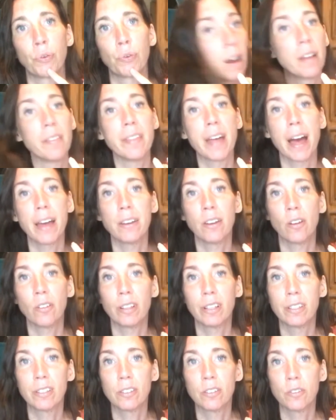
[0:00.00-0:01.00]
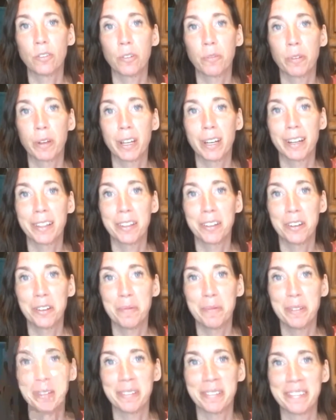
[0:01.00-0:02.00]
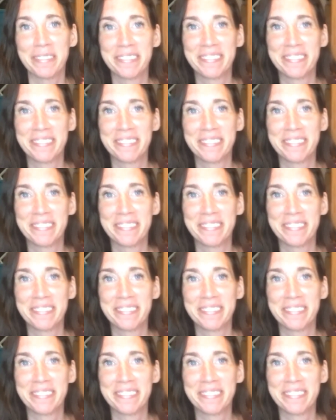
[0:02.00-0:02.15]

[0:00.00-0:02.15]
On that note, let's do a read on the new moon.